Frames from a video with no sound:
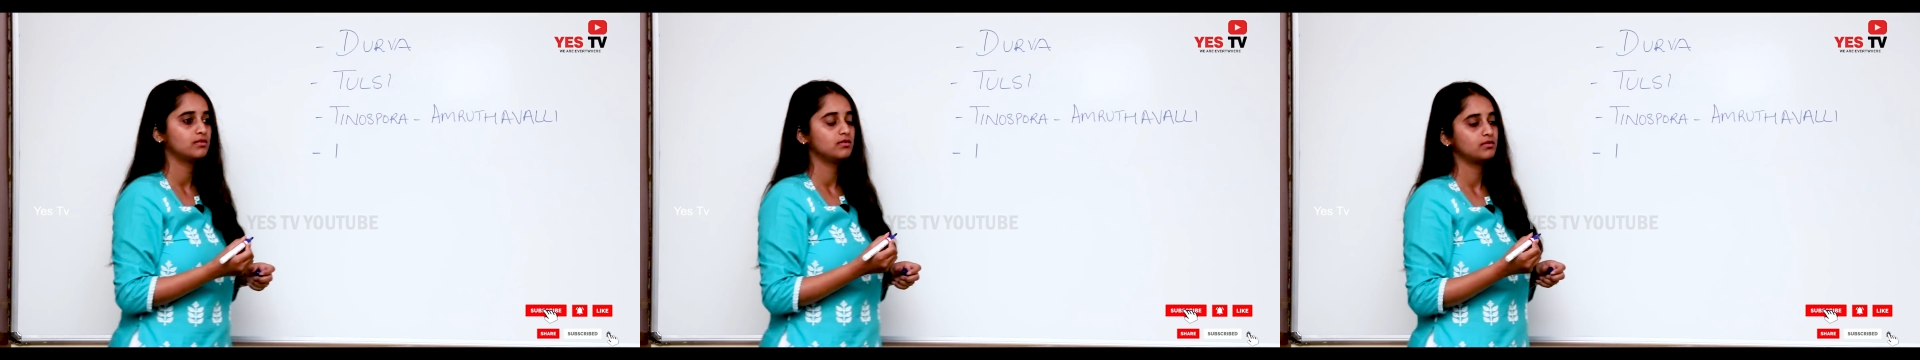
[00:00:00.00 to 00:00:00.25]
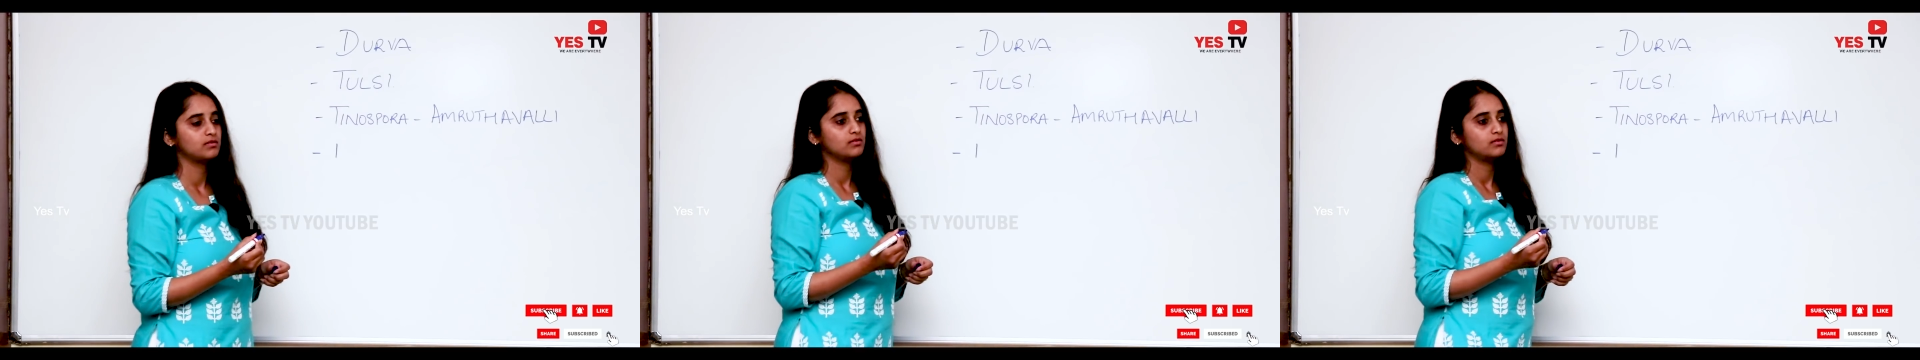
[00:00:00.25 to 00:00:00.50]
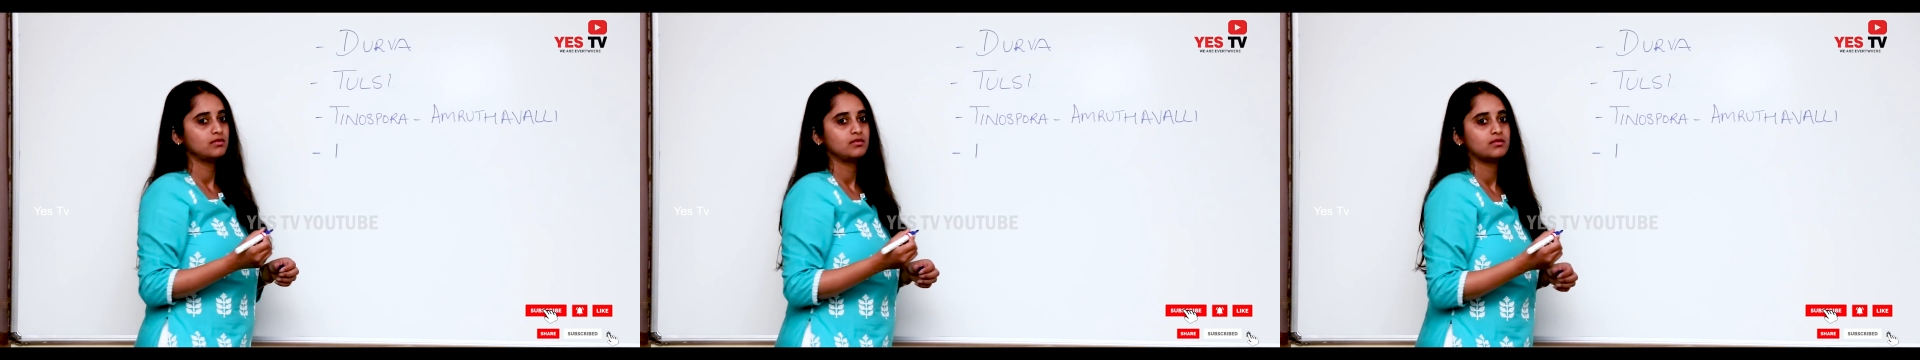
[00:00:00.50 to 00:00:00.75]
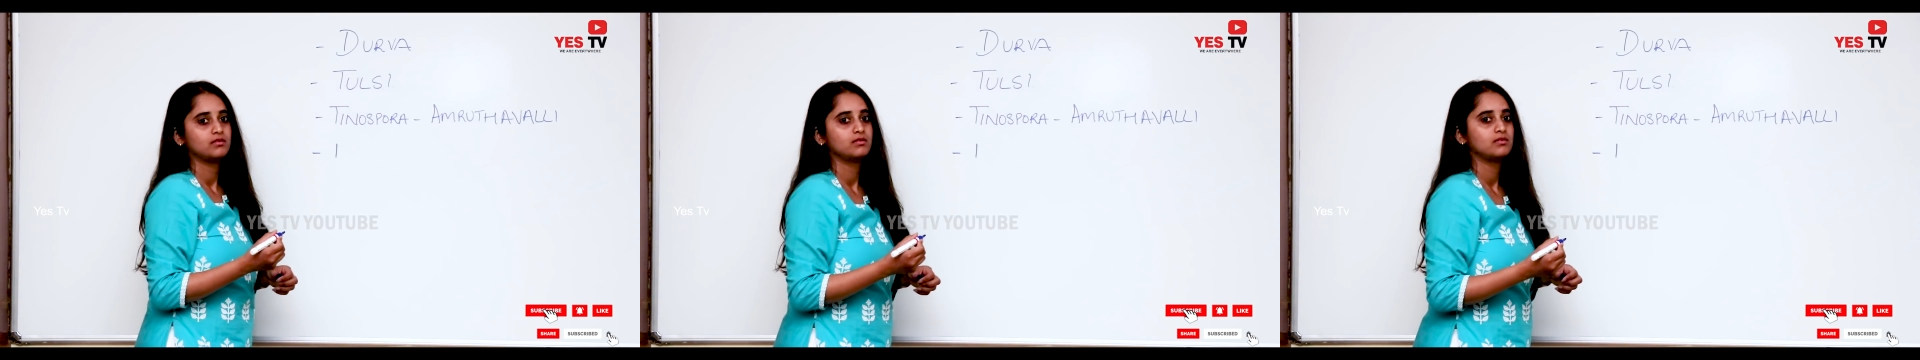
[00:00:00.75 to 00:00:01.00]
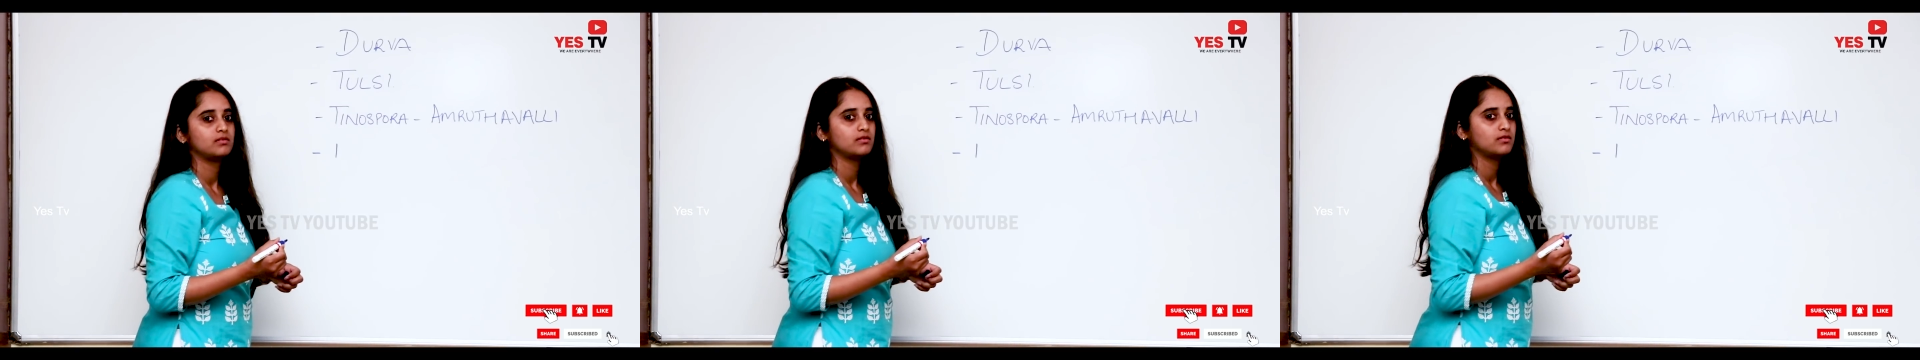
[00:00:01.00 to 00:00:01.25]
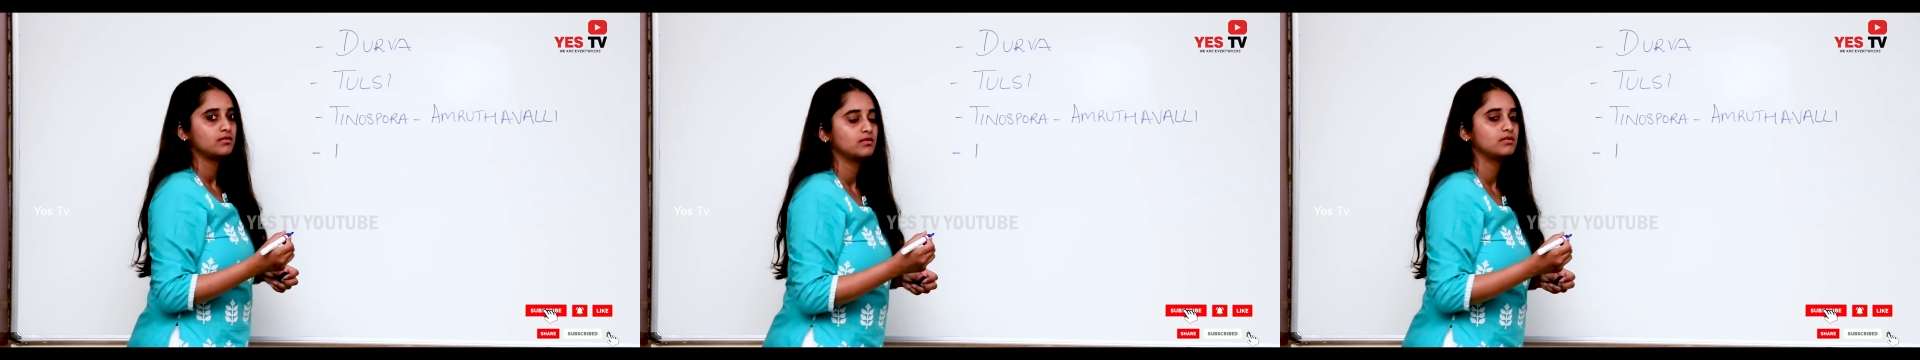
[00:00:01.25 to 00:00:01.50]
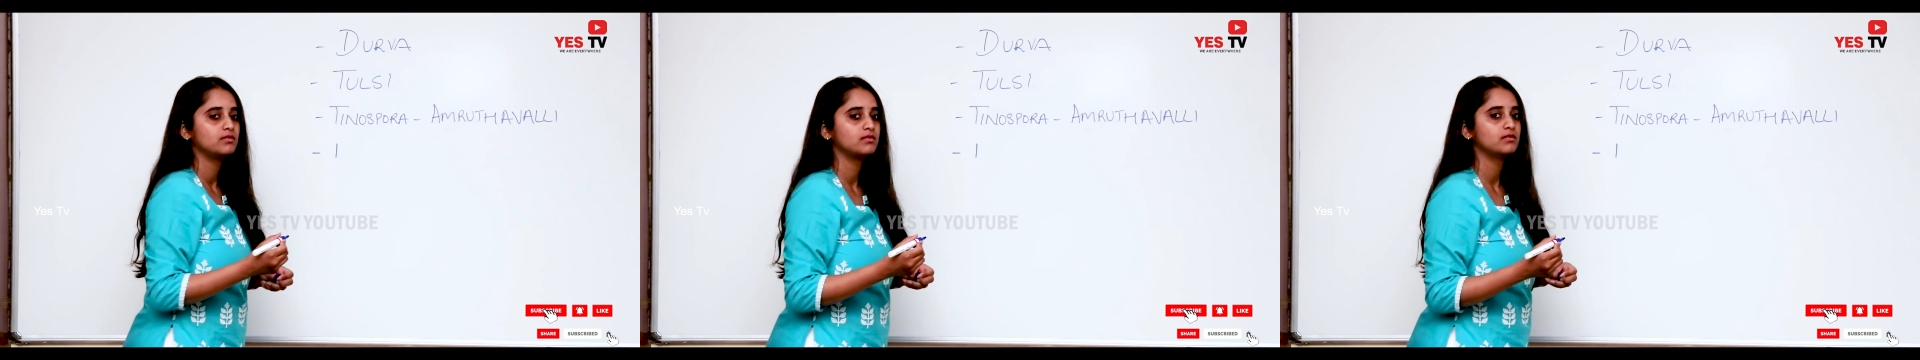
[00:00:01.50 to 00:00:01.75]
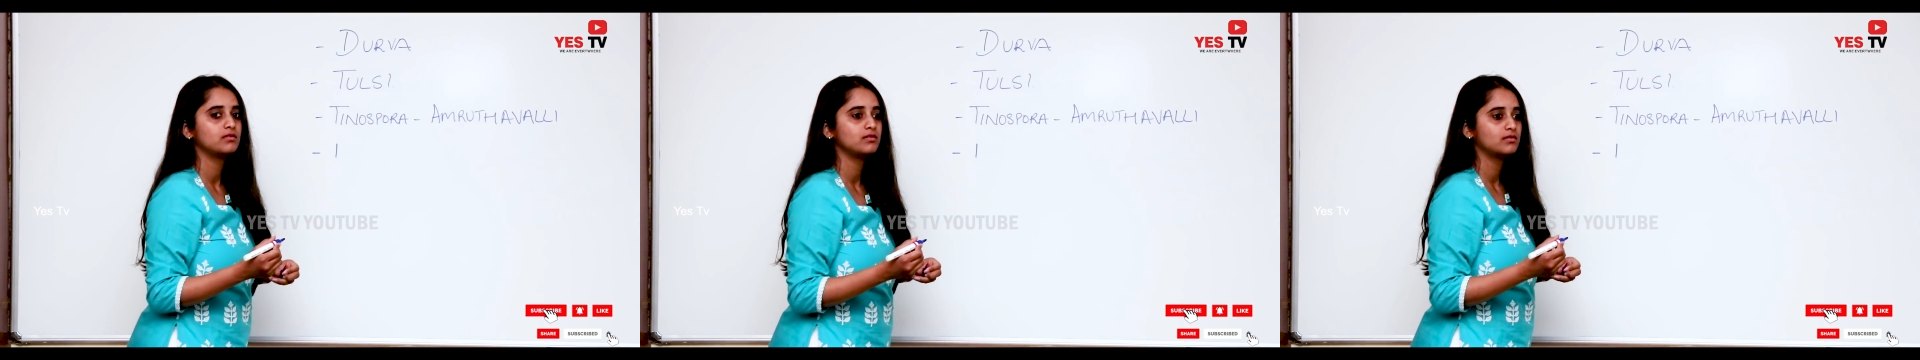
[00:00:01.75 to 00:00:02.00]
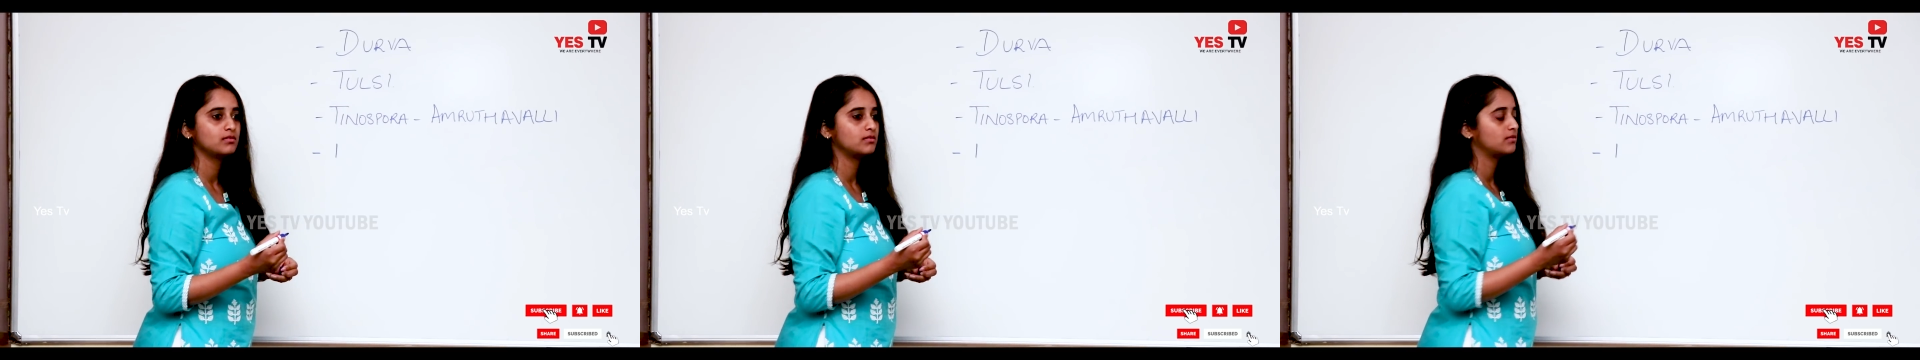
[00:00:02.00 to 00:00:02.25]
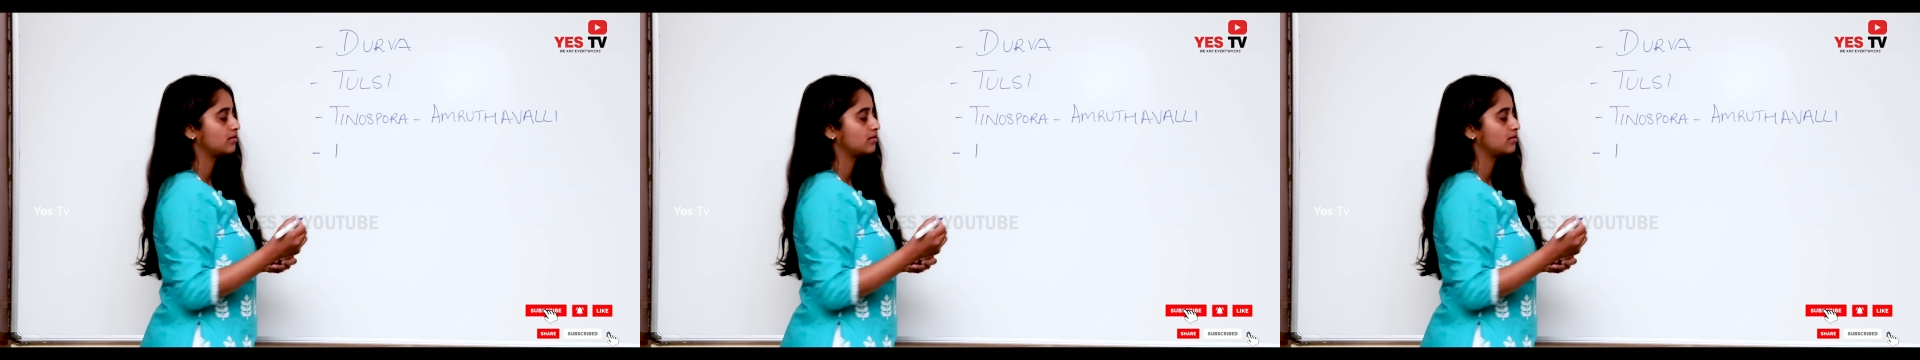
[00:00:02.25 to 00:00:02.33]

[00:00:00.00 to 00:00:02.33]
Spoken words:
Nothing is said.